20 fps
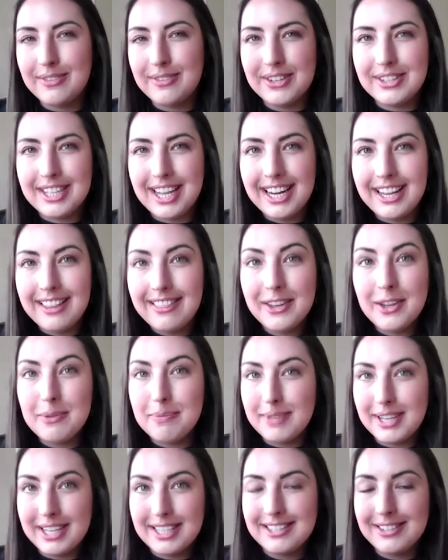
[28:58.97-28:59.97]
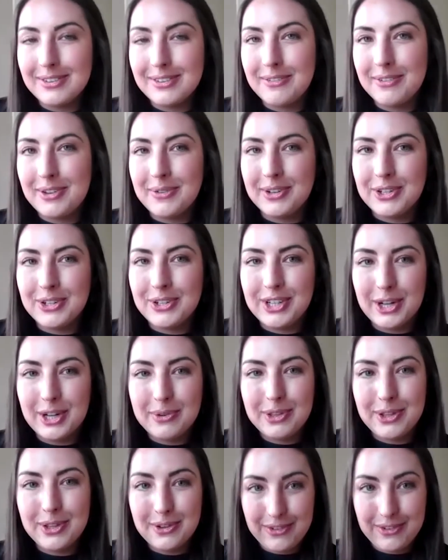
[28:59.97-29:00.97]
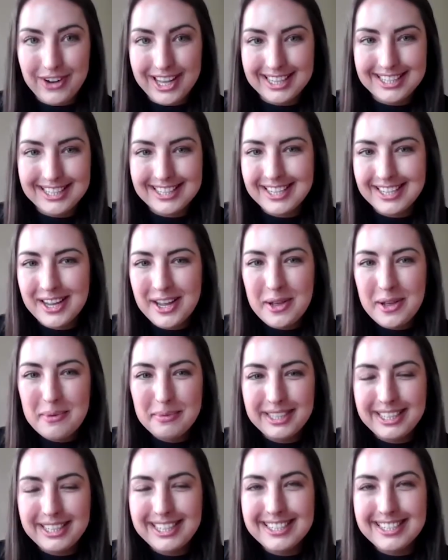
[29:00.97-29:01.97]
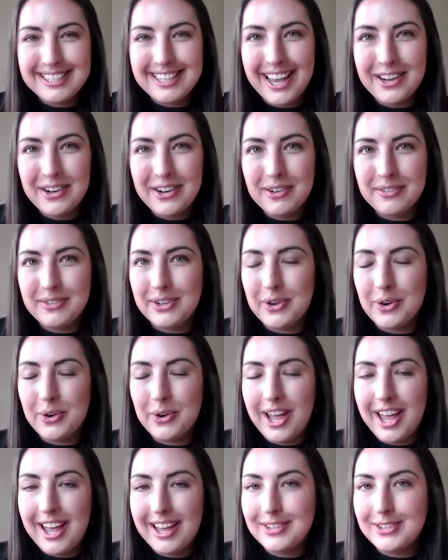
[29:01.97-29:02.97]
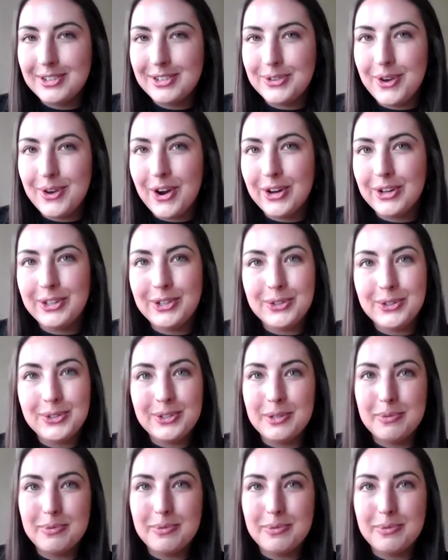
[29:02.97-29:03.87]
if there's anything you missed or if you want to share with your friends, please head to our YouTube